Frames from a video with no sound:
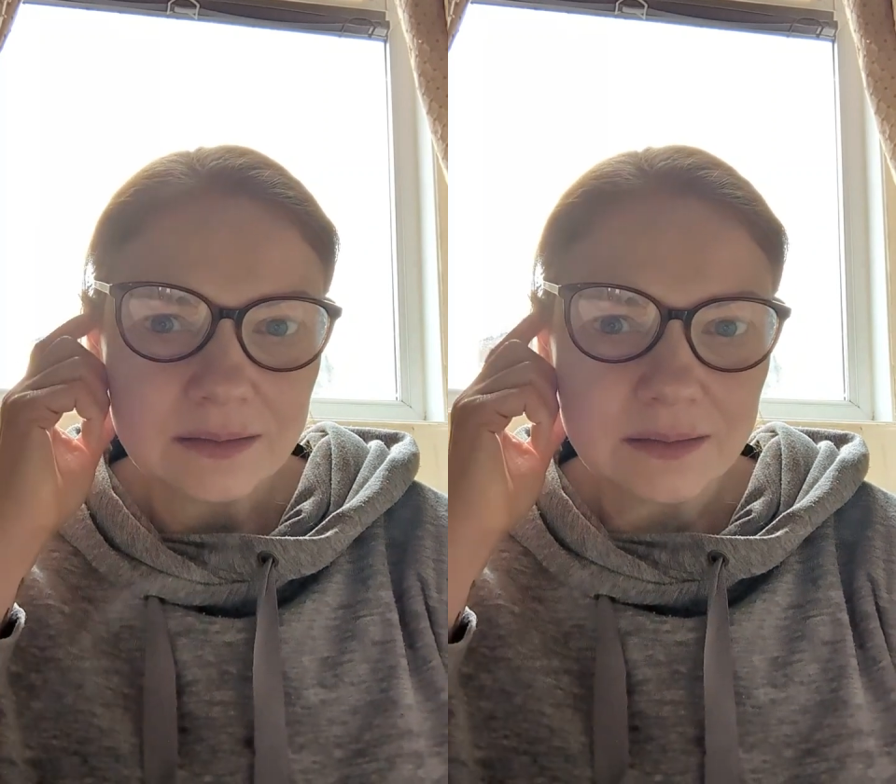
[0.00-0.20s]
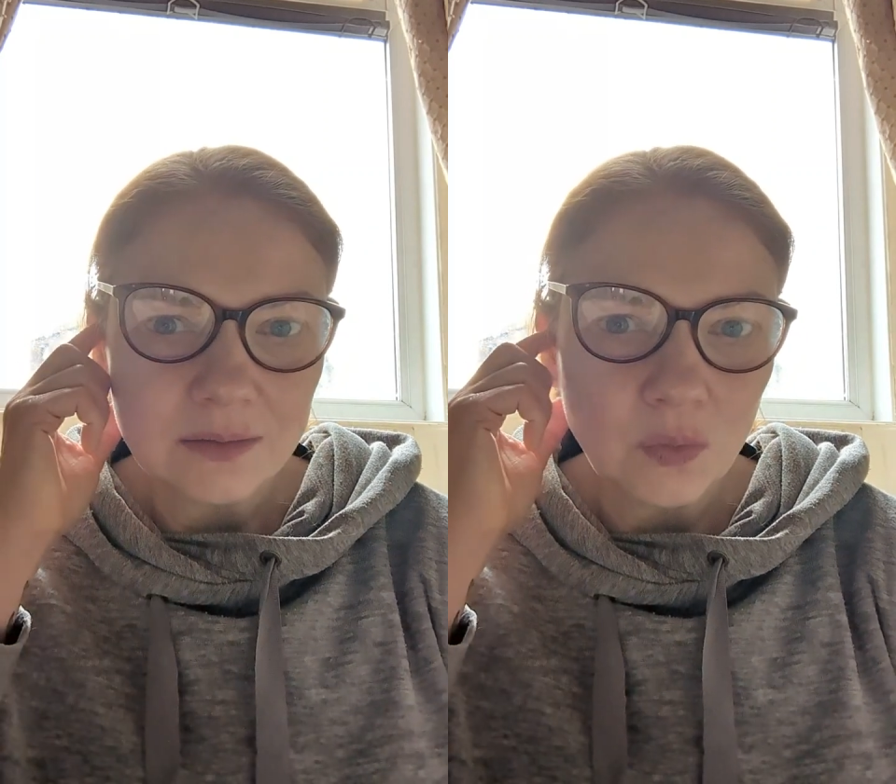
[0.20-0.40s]

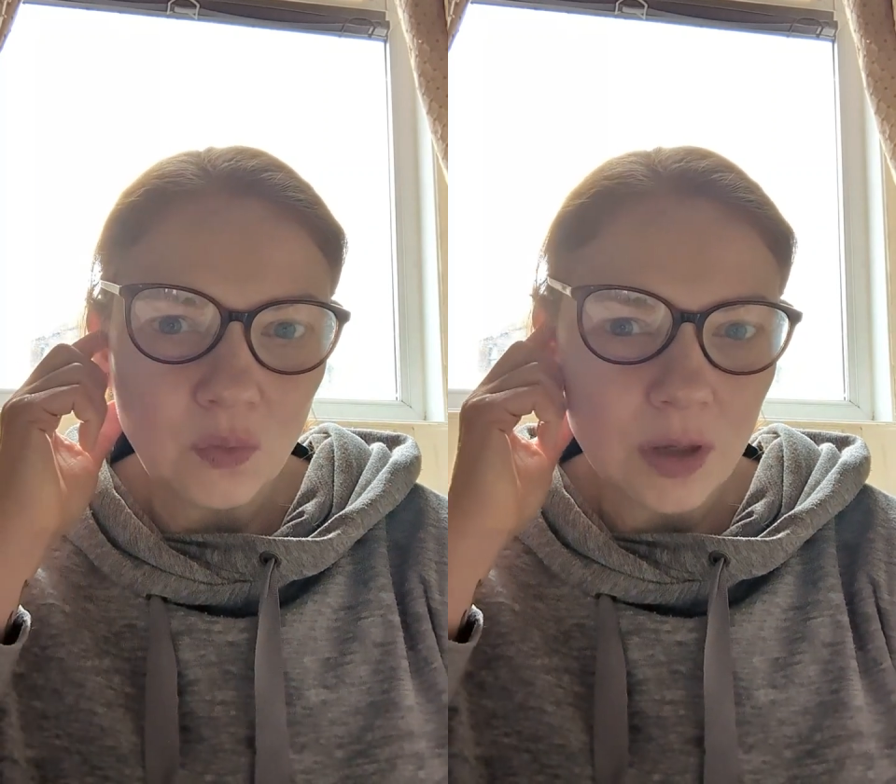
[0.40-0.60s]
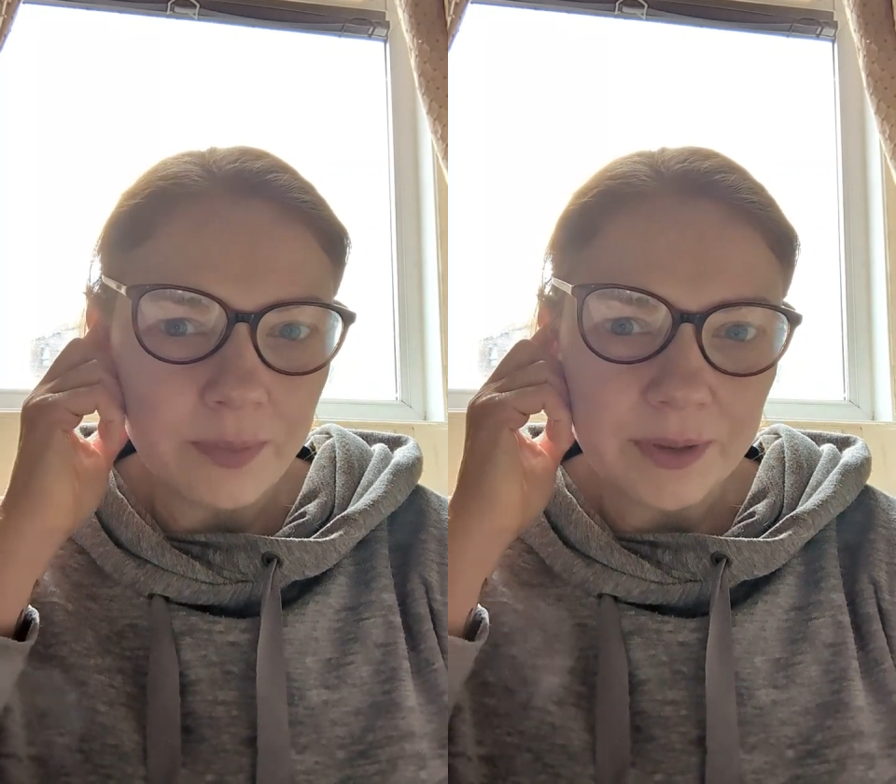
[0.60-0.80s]
And I
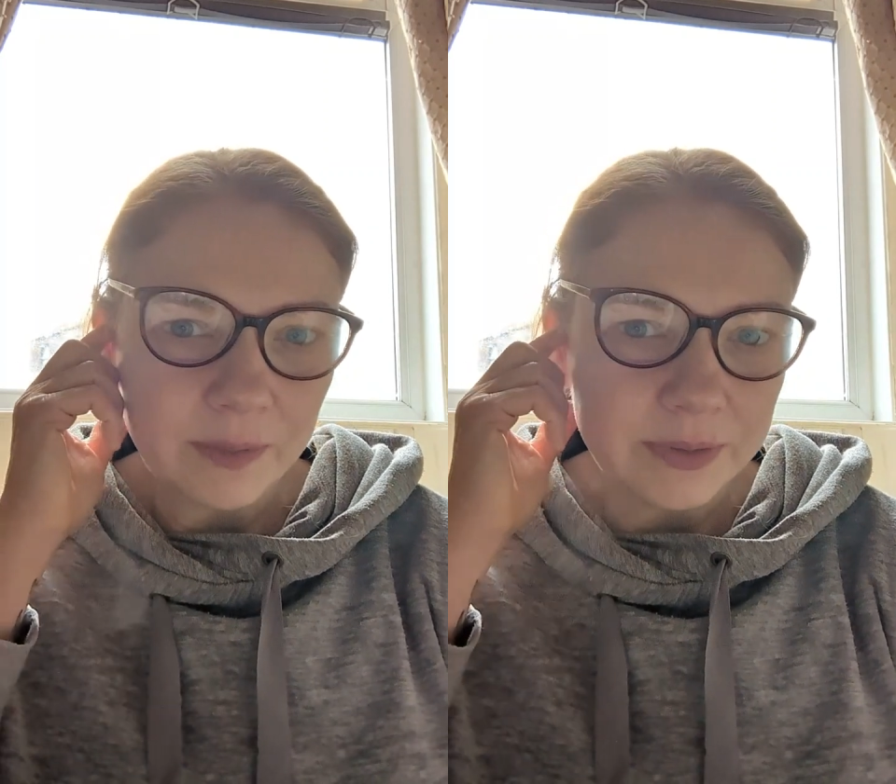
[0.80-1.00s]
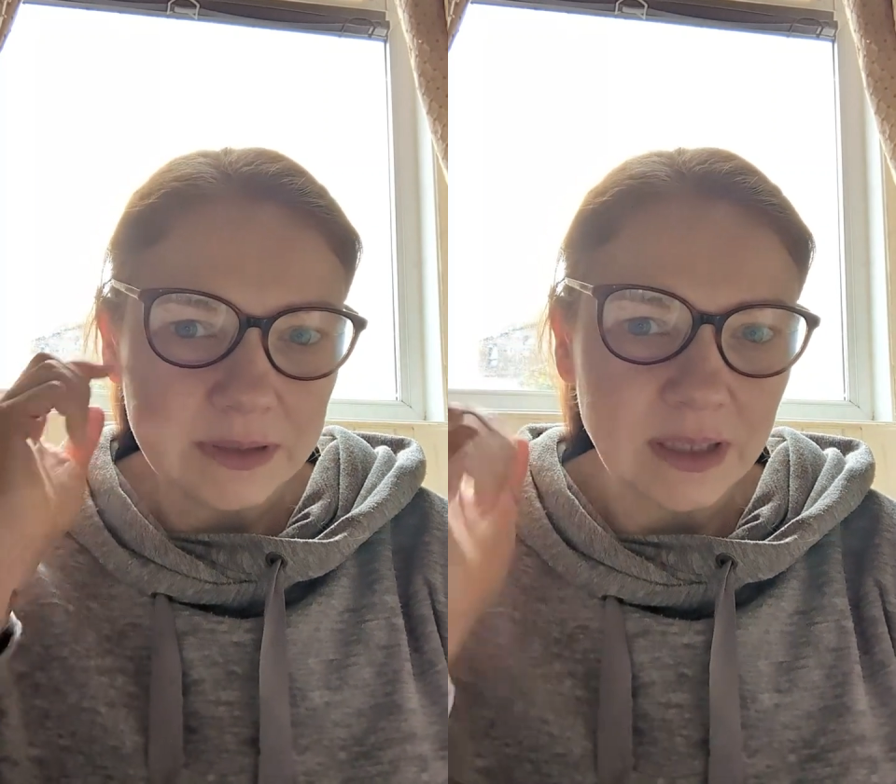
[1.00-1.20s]
woke up a
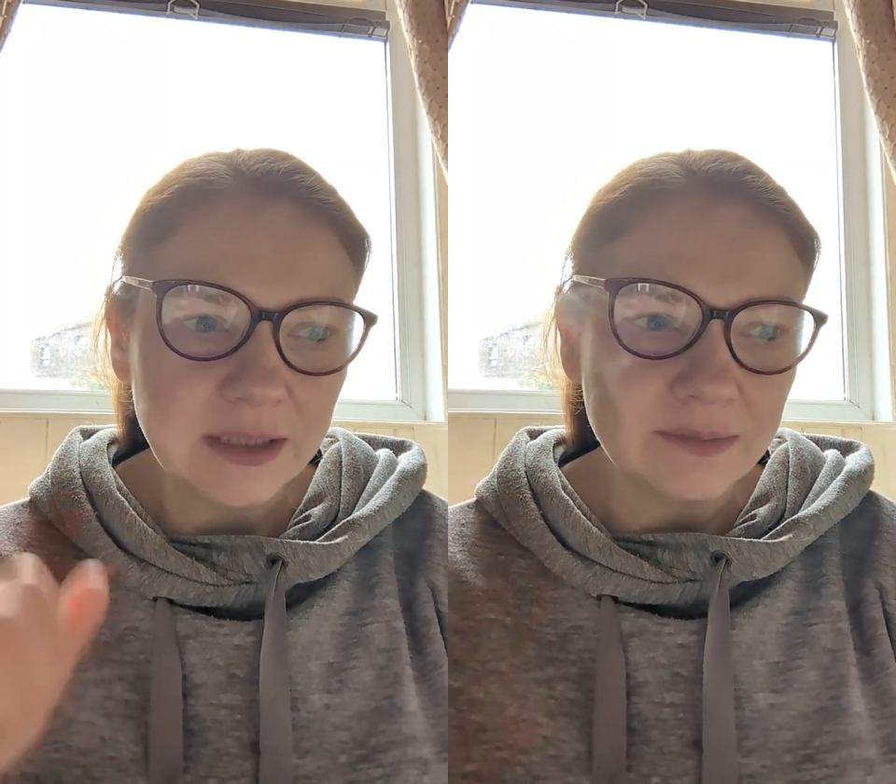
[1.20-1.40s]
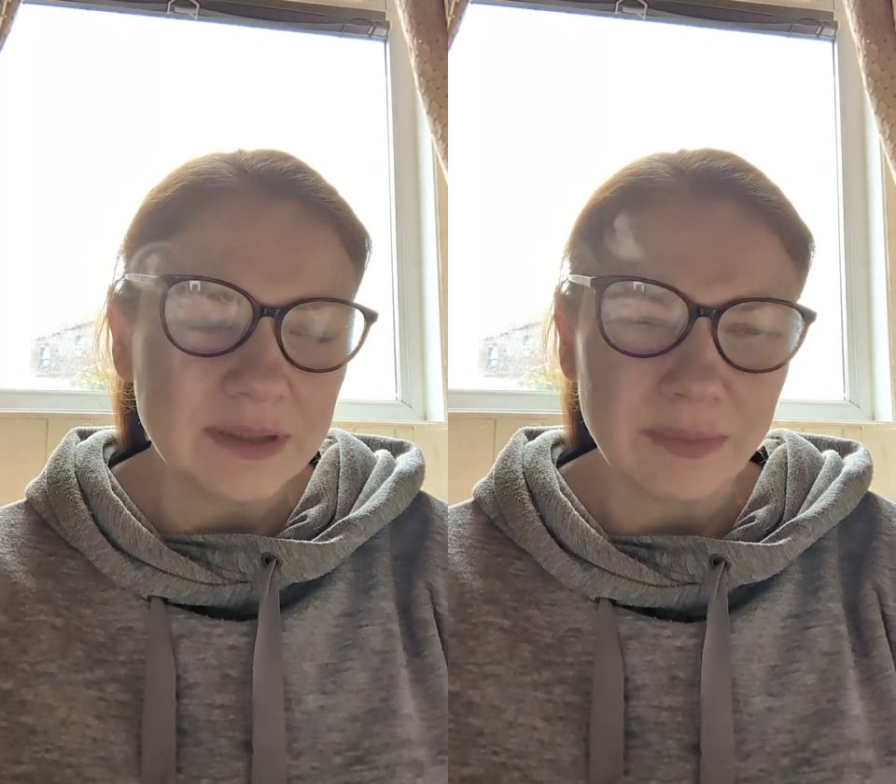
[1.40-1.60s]
couple of
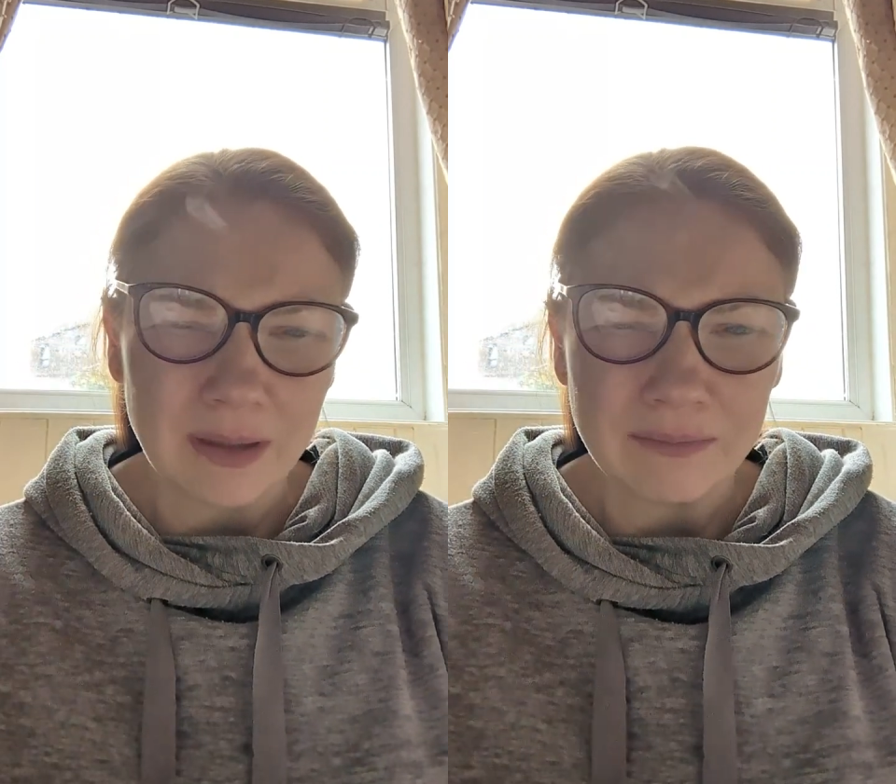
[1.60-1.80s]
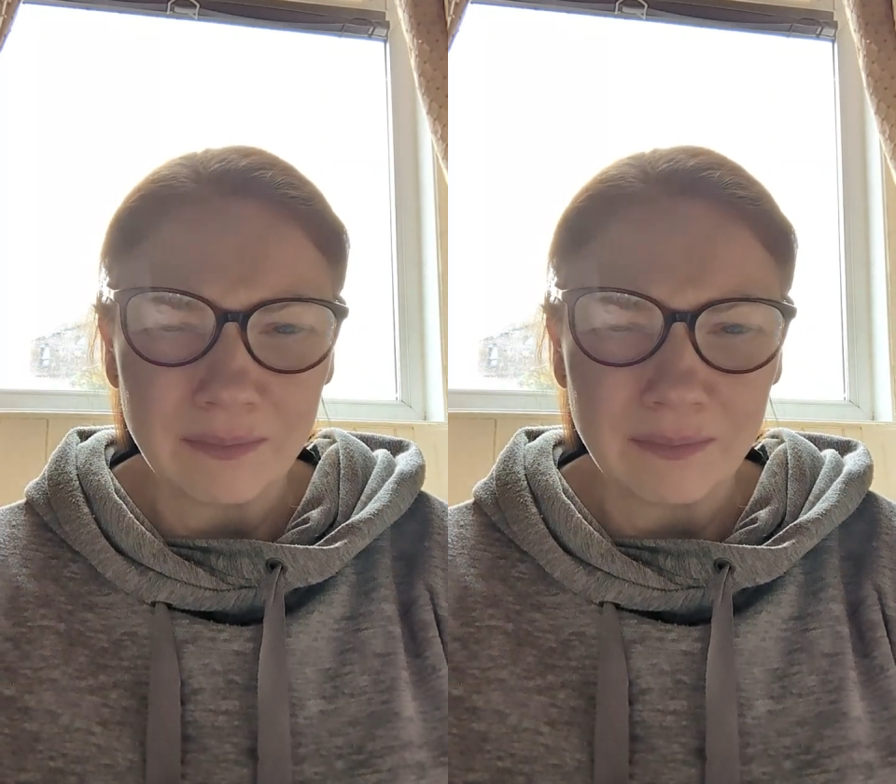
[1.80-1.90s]
times and my